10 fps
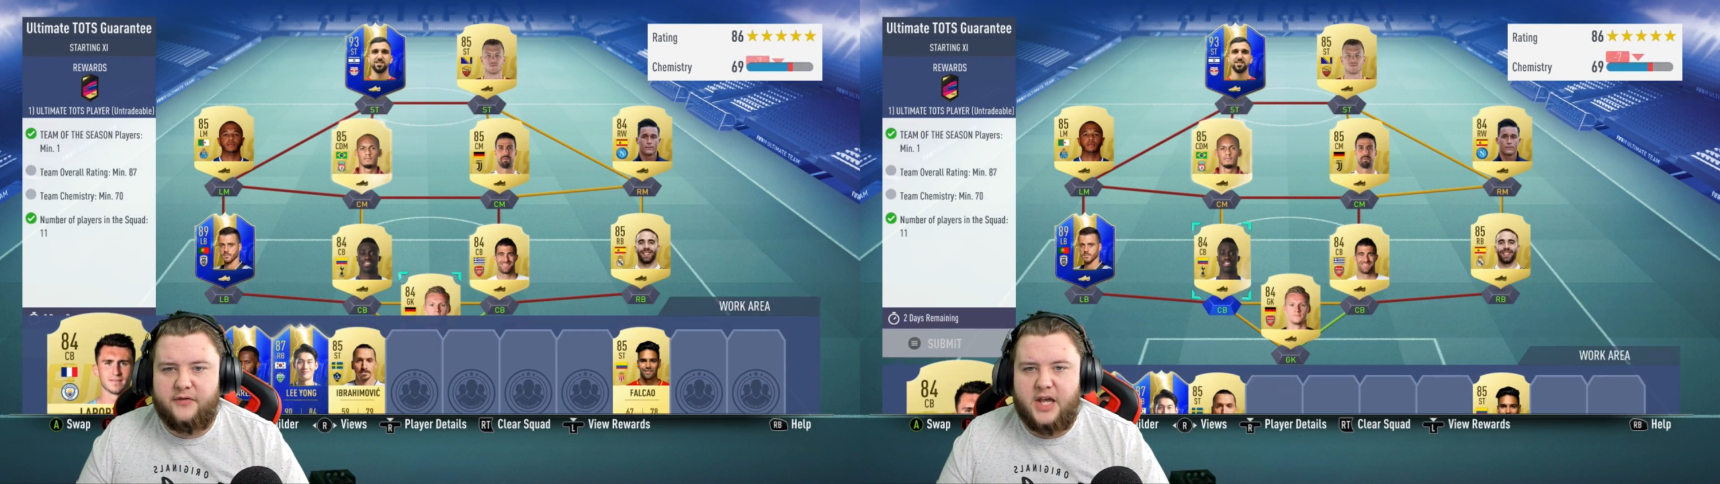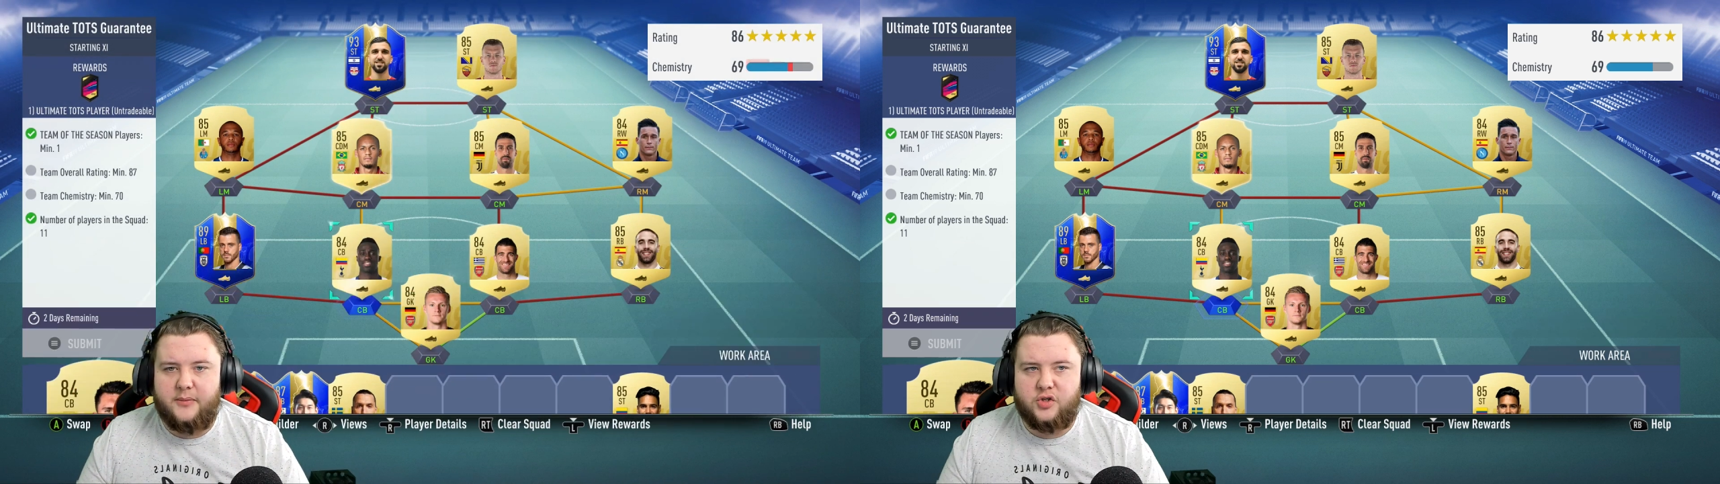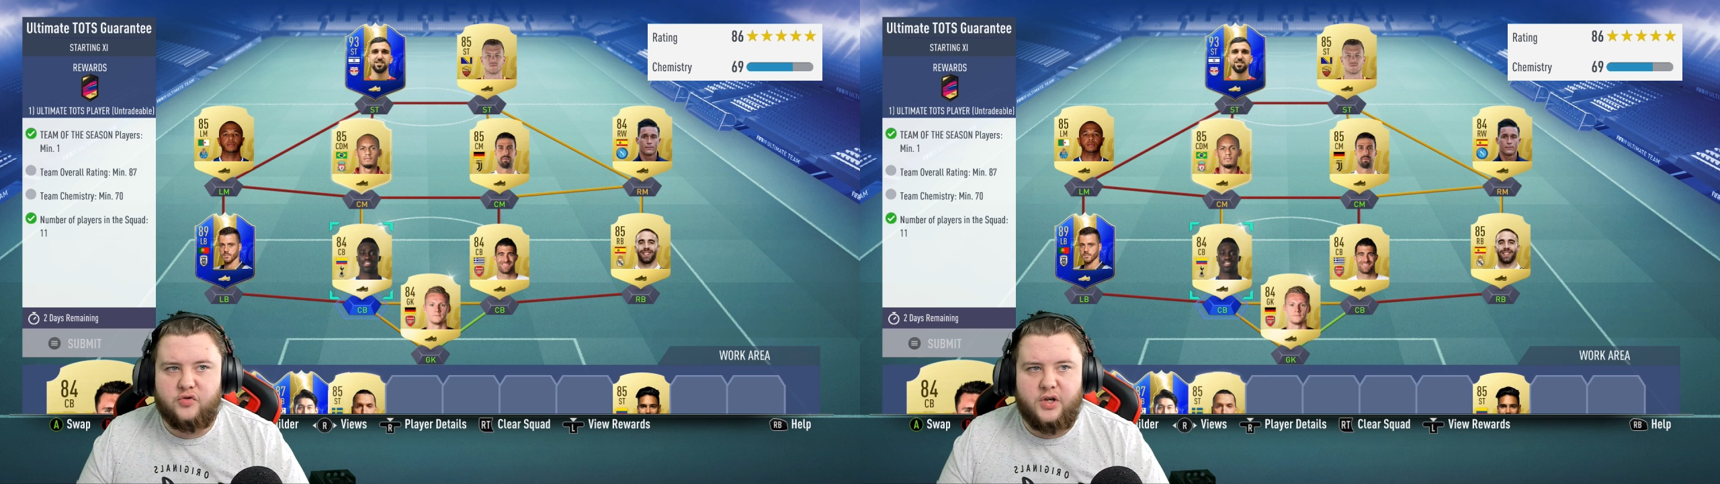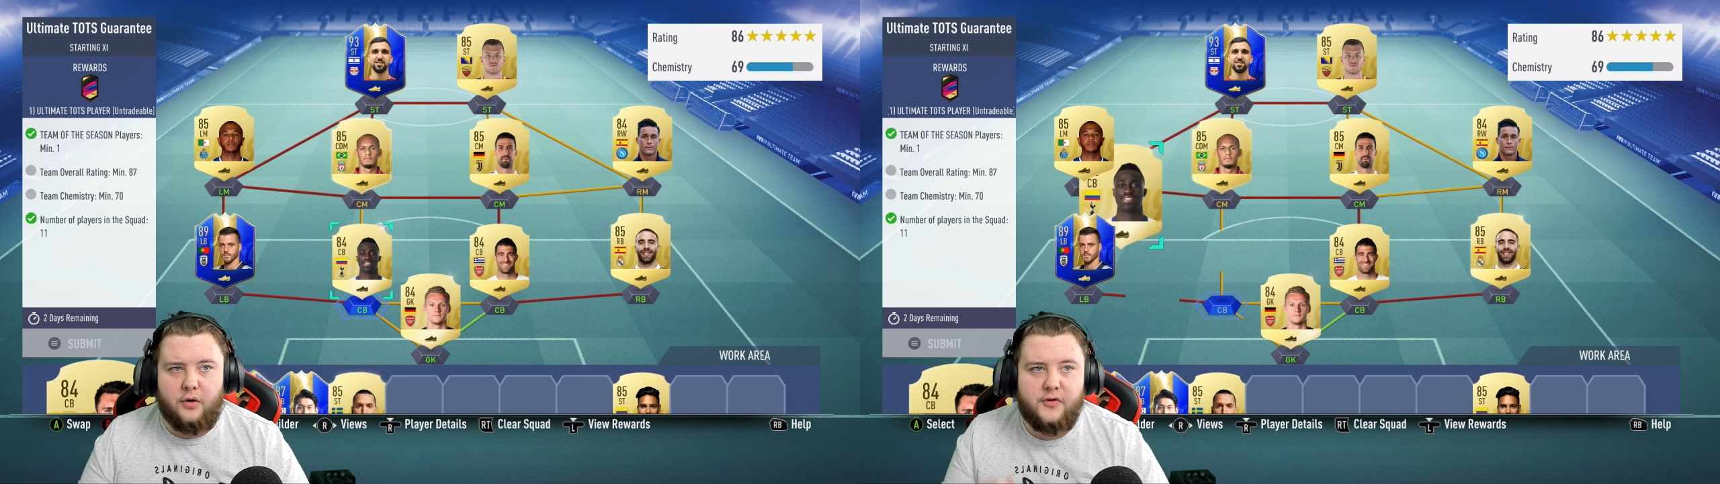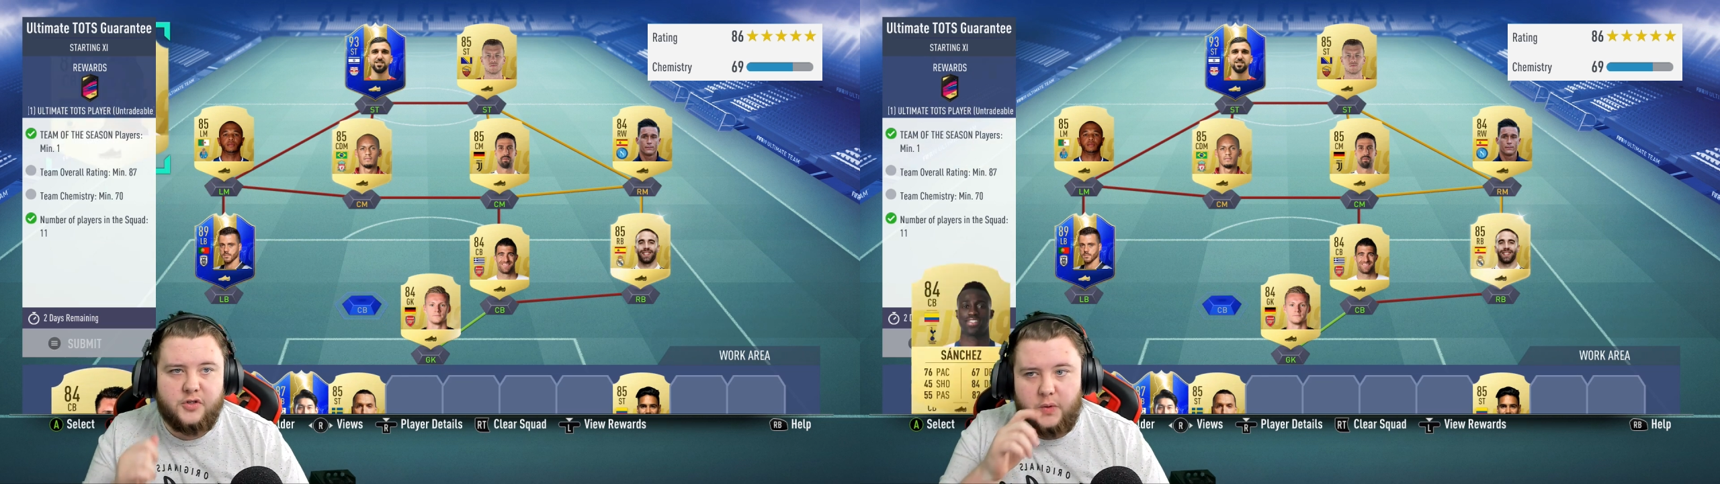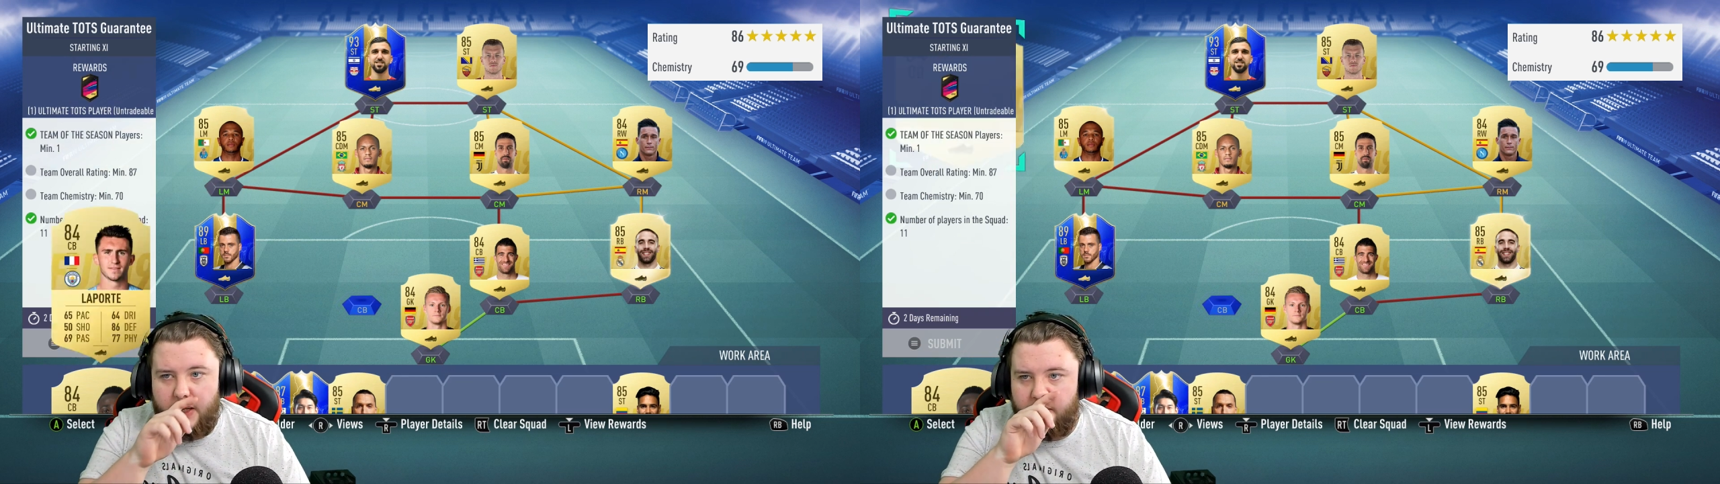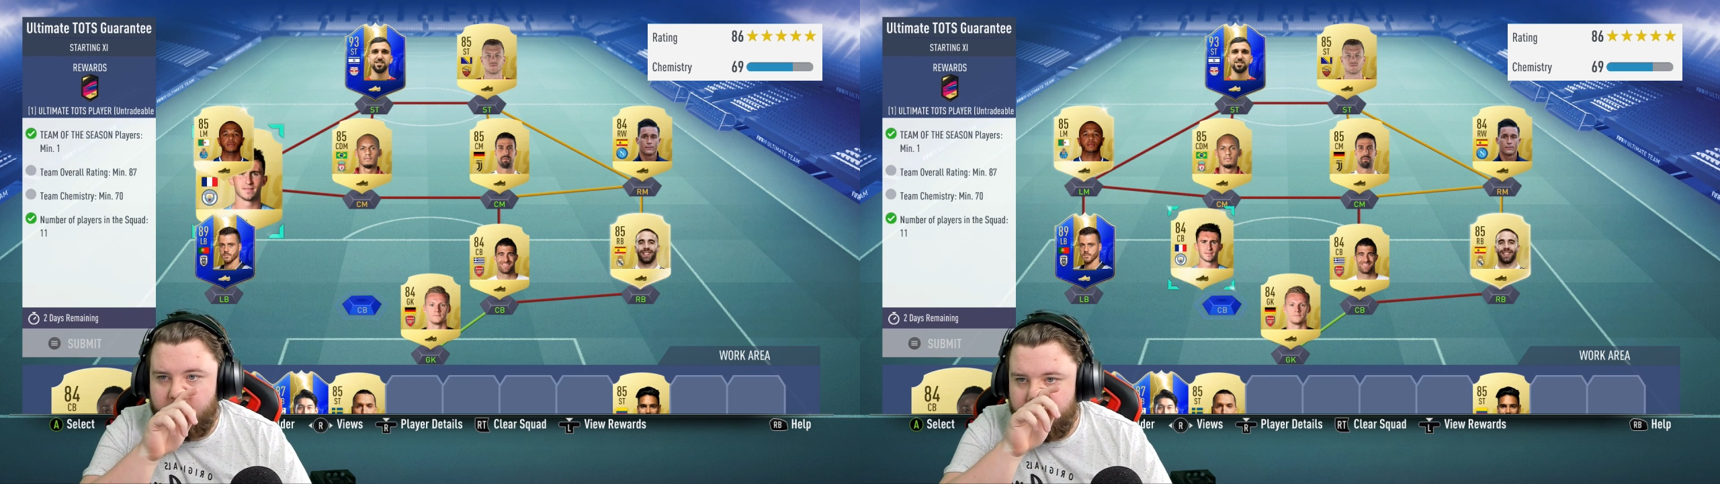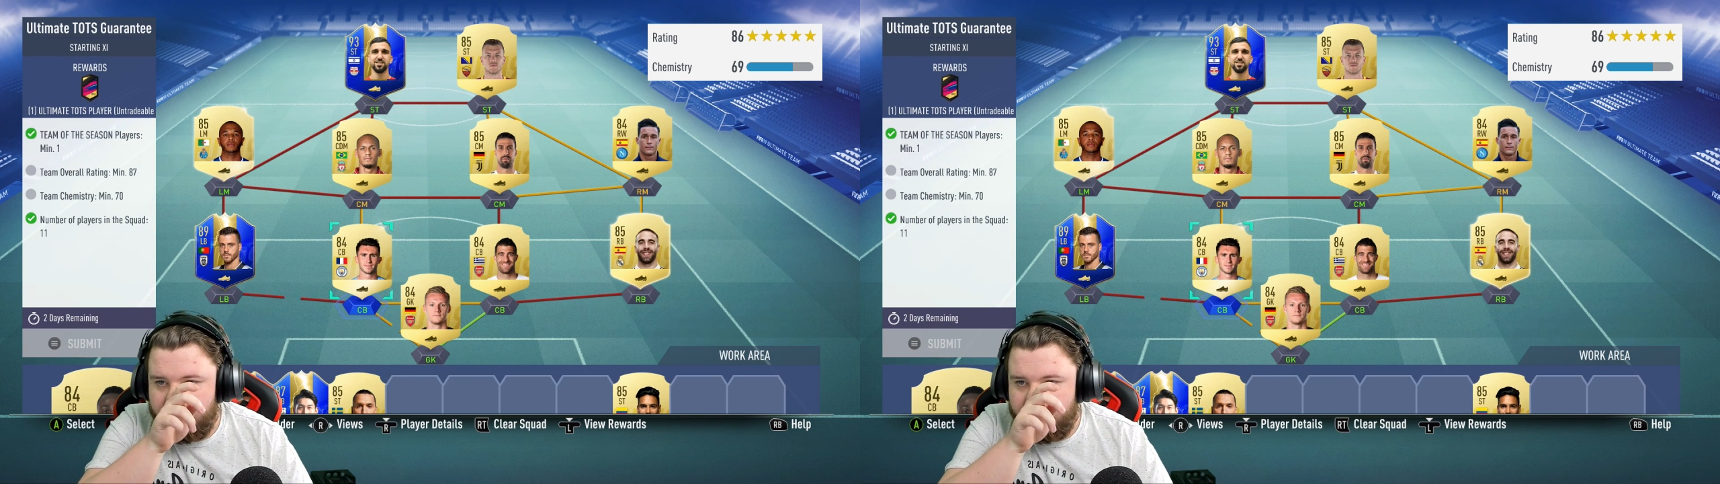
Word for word: chemistry off as well.